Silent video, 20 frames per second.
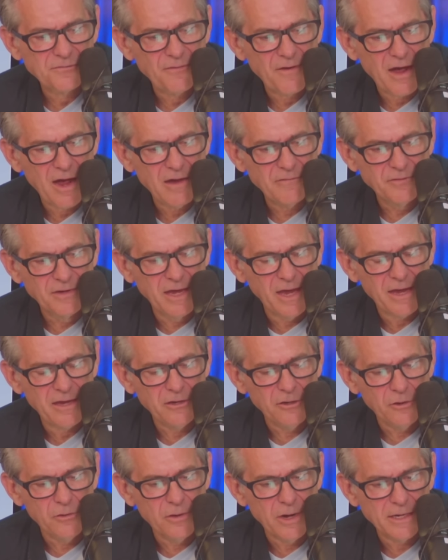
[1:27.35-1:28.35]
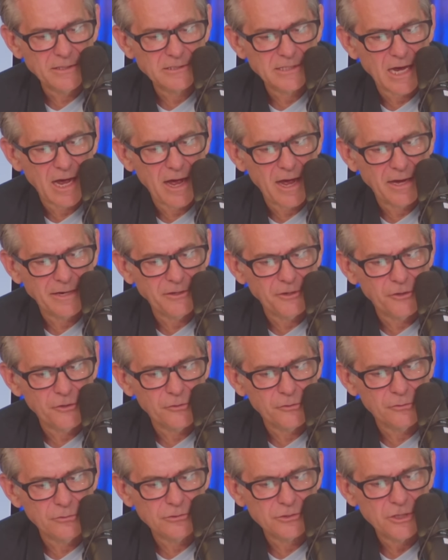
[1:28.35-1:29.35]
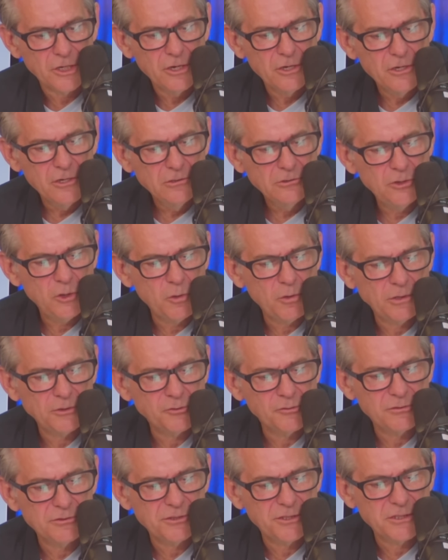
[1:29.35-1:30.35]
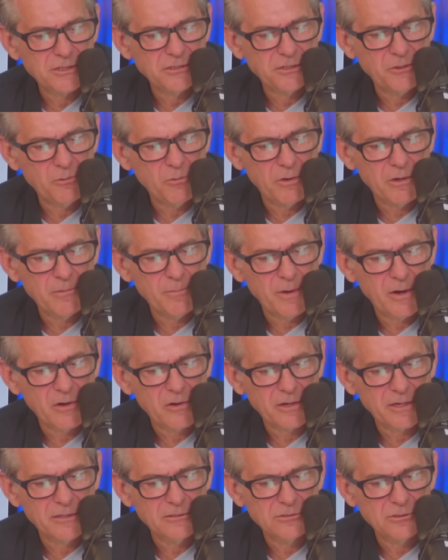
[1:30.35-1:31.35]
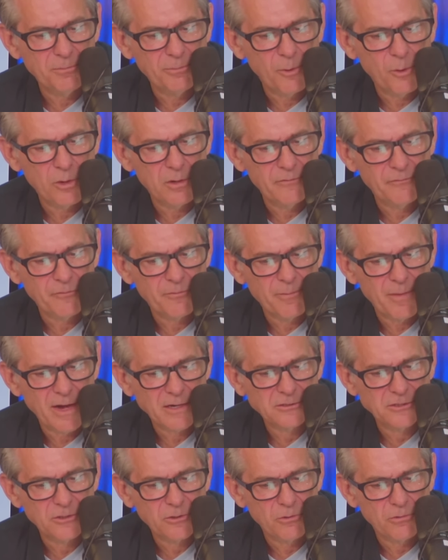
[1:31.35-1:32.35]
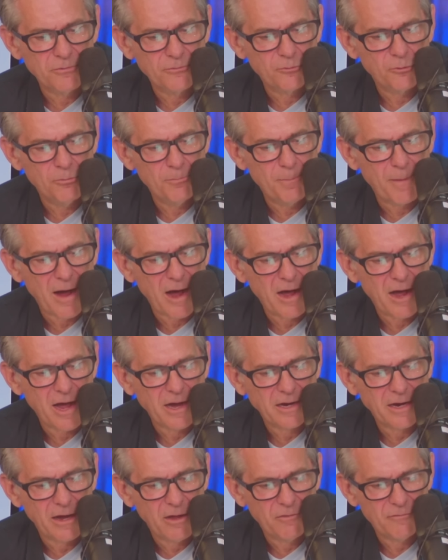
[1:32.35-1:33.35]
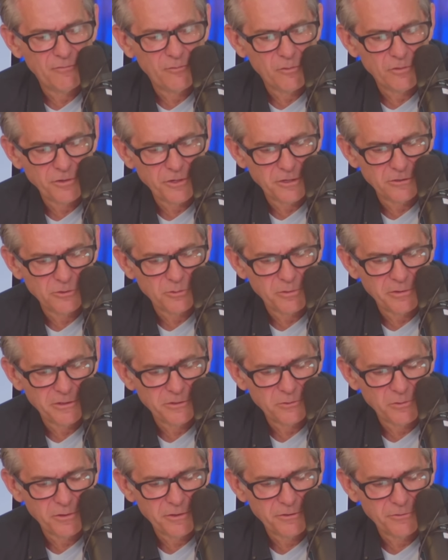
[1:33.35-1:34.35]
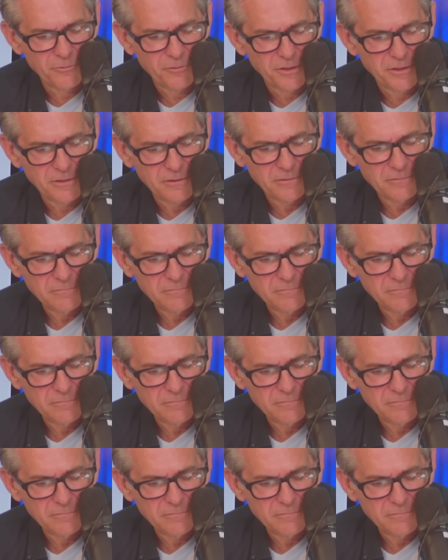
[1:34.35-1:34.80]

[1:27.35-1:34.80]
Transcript: 5 KUSI News 261 Americans deported from Mexico through Baja California in 2023.